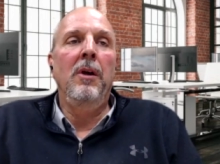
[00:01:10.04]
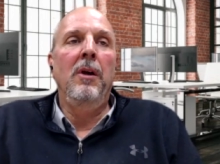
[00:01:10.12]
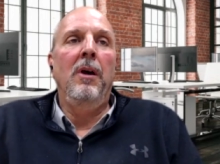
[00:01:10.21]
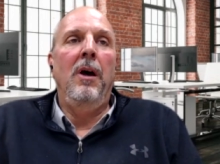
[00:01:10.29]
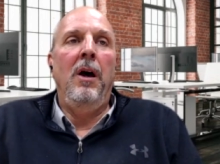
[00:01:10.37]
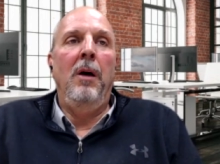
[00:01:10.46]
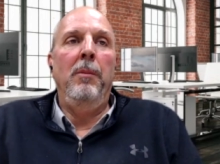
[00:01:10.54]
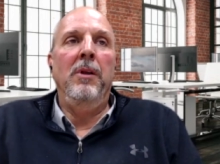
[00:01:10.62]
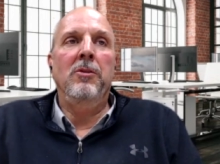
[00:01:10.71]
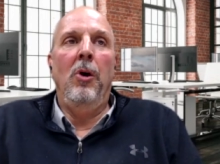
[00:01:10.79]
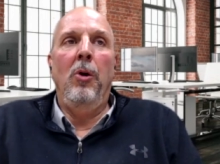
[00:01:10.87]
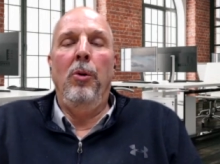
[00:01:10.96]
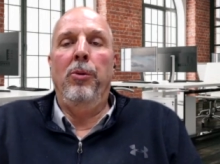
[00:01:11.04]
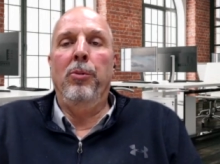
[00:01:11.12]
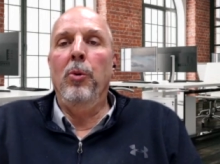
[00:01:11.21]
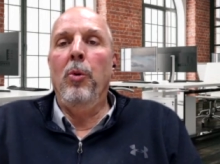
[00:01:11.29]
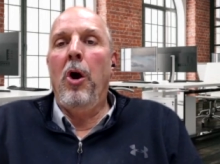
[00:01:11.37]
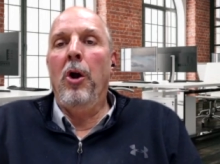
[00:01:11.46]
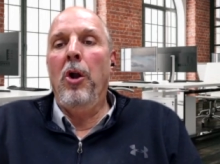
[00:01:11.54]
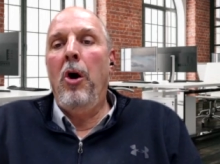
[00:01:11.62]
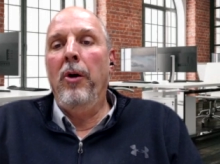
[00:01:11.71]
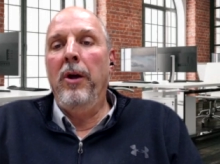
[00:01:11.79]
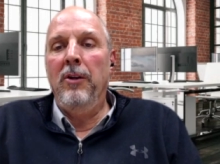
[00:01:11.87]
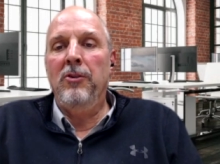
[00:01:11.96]
Um, and so through our
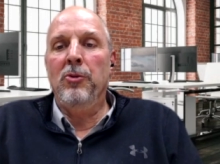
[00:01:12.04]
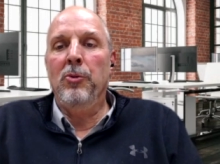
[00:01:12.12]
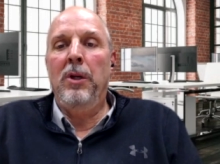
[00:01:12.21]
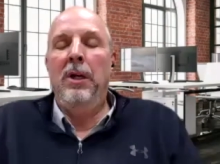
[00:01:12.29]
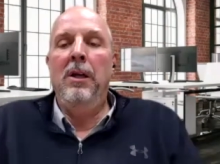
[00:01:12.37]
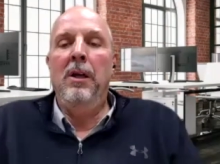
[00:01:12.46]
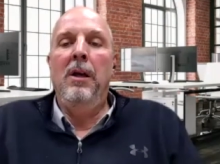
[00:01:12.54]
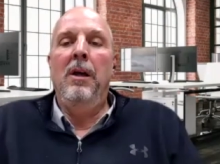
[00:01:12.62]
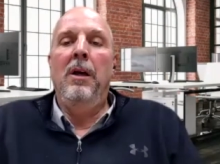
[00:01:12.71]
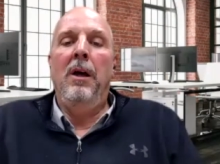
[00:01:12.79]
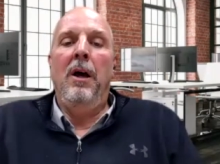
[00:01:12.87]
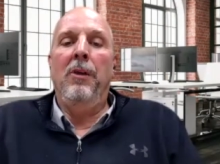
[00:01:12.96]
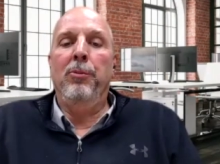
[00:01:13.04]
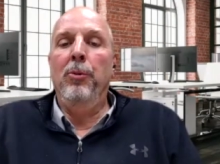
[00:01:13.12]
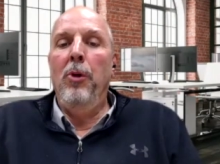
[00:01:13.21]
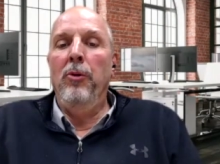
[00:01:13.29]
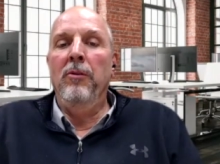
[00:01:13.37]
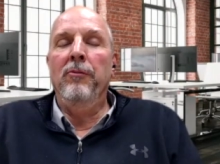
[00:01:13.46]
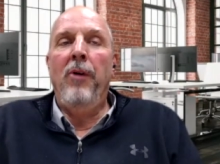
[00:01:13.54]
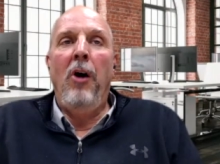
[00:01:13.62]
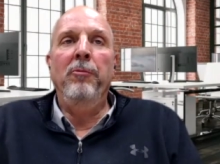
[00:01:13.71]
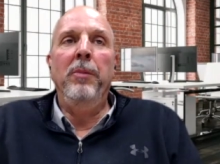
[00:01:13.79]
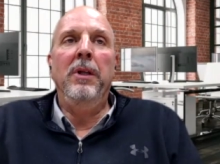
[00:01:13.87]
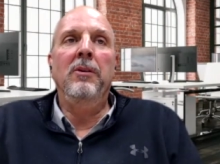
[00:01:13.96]
long history, uh, through those
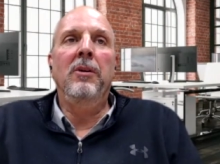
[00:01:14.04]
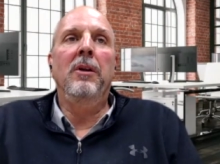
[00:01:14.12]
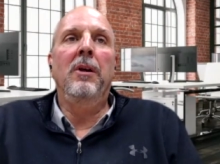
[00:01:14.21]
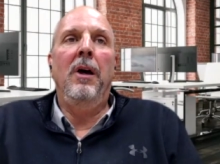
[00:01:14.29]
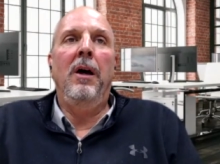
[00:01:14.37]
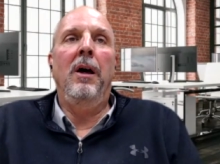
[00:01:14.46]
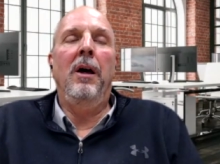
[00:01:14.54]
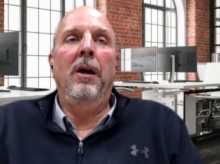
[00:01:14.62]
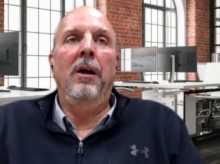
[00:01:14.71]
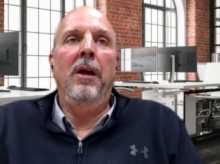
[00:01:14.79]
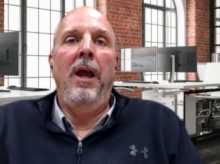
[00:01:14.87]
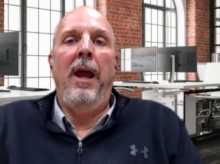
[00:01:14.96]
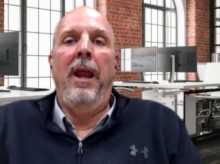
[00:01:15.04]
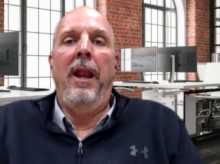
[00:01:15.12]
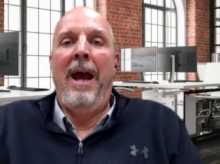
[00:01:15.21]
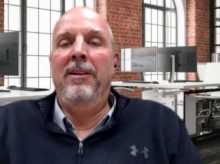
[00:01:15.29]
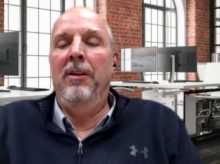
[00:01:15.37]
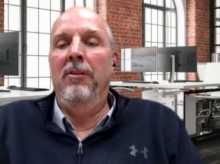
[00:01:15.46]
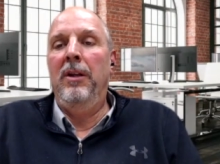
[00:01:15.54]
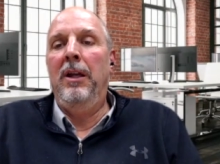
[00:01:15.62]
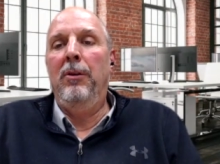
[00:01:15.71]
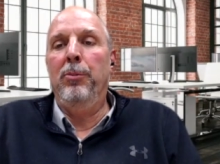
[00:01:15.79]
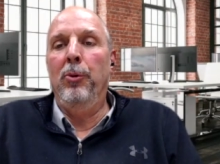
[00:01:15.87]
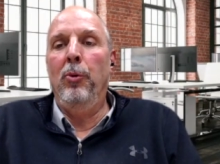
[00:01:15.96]
involvement uh, and activity
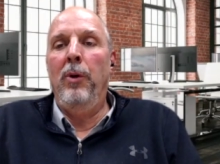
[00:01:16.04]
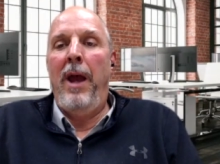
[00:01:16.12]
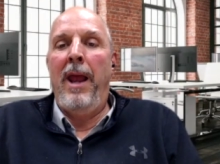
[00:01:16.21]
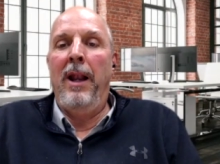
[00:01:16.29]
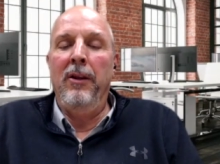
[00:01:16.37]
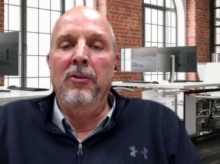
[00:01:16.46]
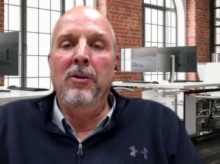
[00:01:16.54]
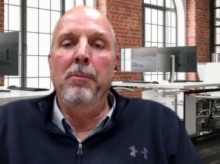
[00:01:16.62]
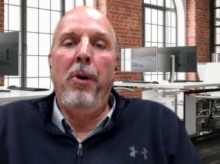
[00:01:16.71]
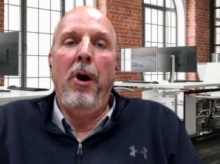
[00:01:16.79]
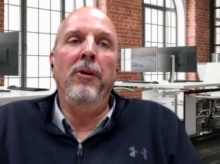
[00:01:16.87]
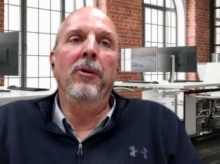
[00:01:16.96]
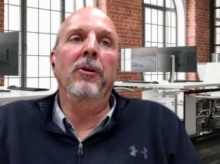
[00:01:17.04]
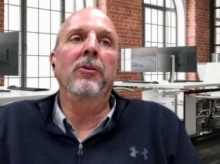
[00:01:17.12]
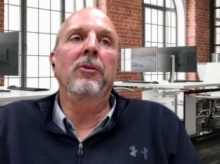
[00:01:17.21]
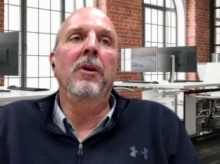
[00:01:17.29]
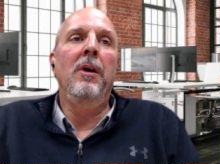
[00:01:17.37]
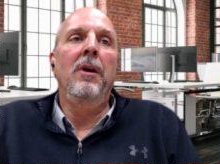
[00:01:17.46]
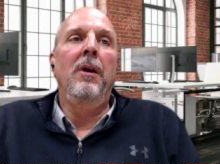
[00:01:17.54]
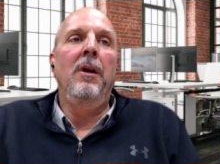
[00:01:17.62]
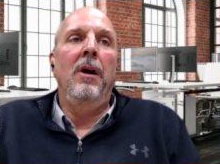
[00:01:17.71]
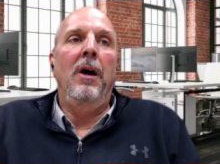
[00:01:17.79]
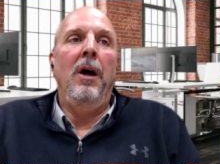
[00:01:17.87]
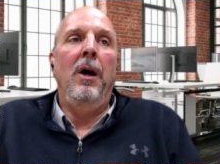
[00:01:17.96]
through analysts and partners,
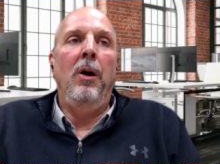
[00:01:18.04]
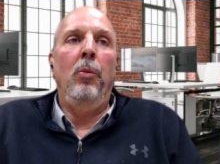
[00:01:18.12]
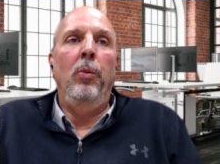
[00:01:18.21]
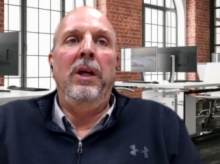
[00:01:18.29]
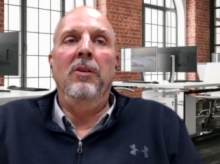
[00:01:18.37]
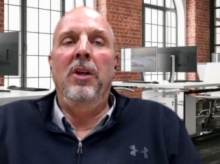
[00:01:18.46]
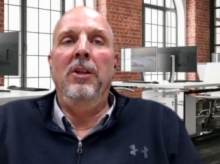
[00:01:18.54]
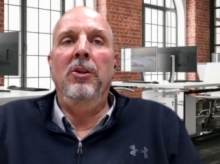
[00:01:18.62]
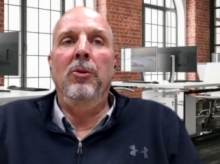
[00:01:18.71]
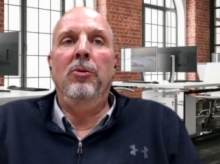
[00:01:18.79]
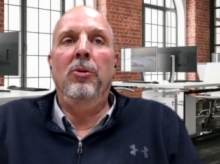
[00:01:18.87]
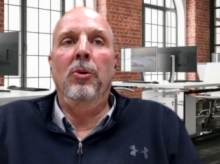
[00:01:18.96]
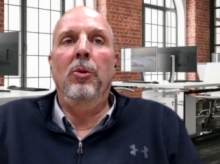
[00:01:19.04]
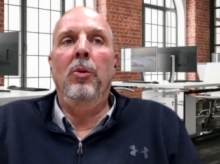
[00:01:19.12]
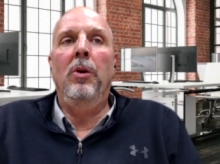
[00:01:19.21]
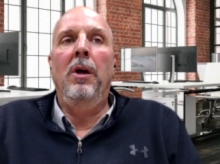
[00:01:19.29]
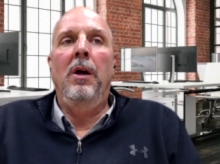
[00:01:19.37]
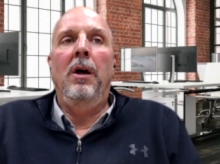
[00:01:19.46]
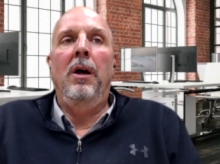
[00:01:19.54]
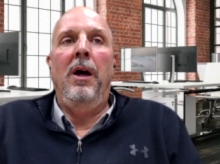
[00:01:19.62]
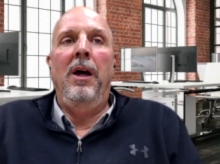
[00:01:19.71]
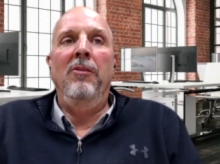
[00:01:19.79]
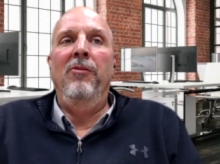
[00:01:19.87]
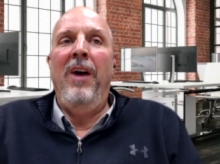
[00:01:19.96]
uh, we continue to uh,
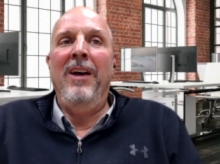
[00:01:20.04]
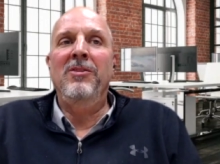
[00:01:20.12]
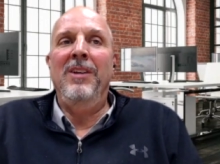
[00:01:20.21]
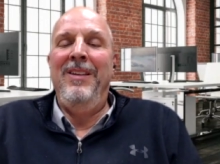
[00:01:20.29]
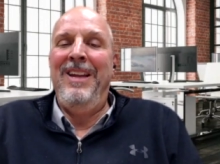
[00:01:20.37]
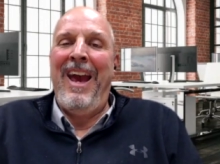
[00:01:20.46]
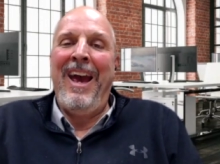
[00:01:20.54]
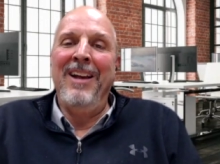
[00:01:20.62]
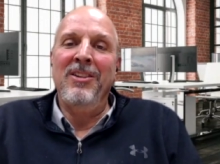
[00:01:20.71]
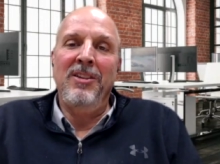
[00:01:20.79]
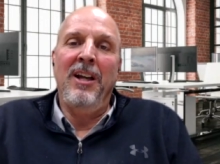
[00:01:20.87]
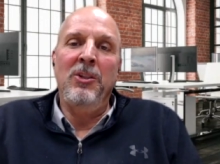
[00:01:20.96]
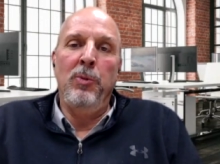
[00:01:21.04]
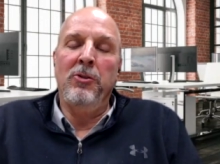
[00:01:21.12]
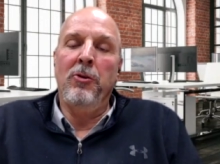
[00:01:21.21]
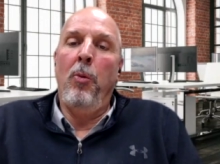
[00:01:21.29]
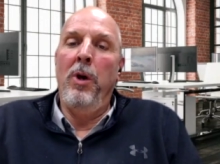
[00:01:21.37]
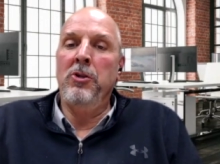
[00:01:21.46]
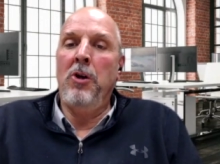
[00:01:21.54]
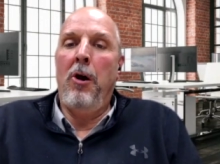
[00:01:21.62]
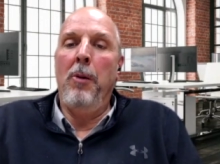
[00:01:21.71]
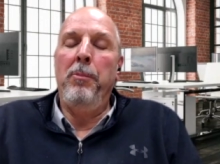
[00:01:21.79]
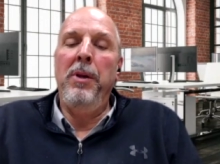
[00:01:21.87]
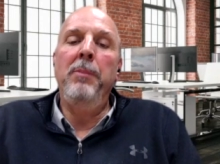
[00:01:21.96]
invest in the assets, which are, which are
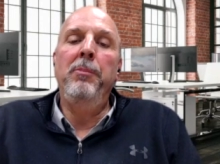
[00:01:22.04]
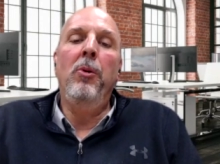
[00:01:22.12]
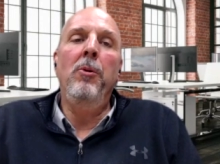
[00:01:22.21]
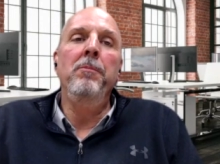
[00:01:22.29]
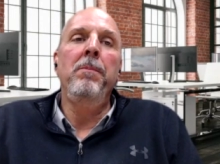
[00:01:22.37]
our people,